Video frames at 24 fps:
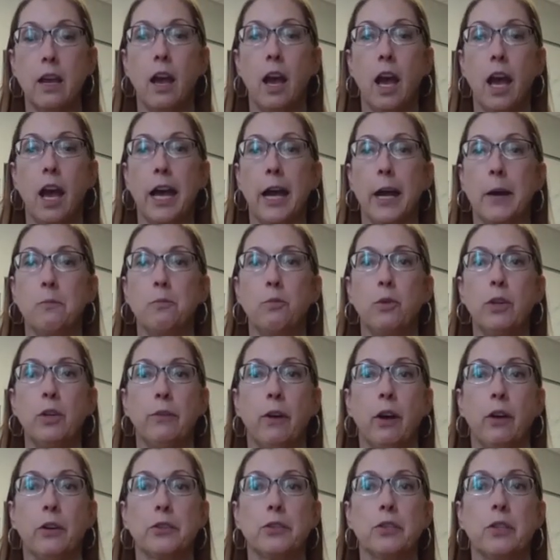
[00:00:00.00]
Um, we've
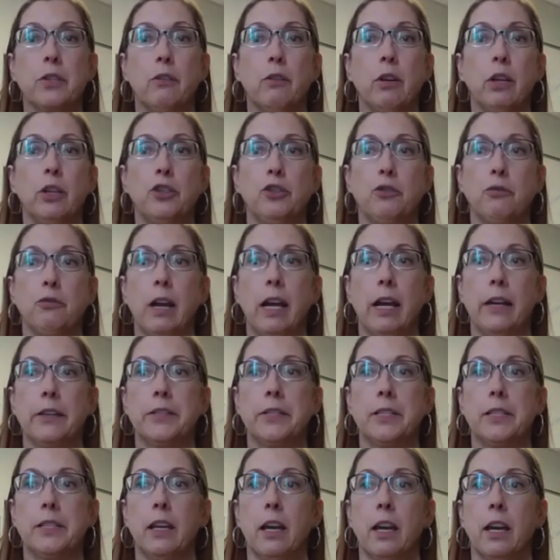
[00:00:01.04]
also
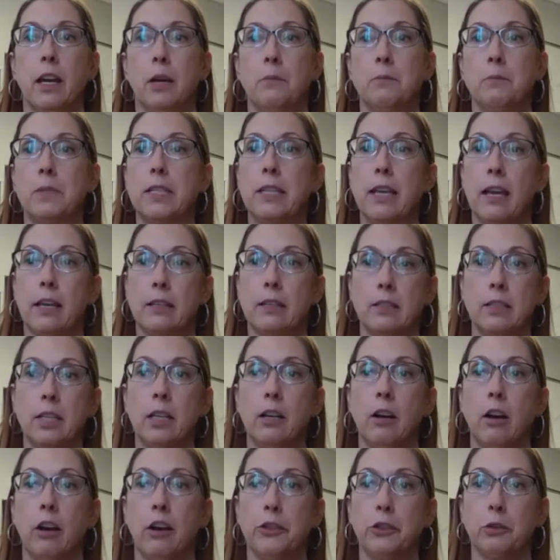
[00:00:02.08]
addressed um, testing
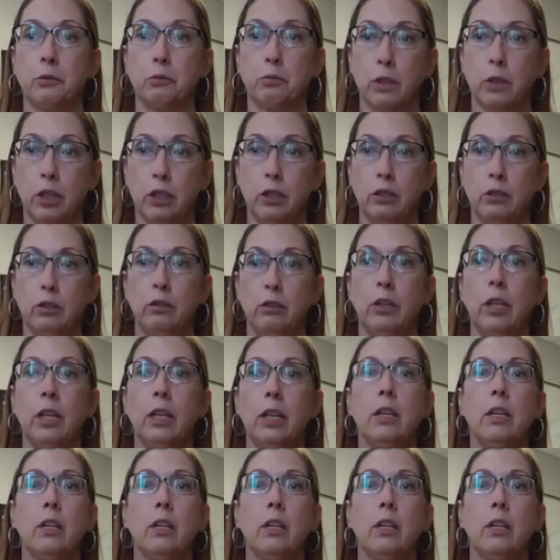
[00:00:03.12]
on the road.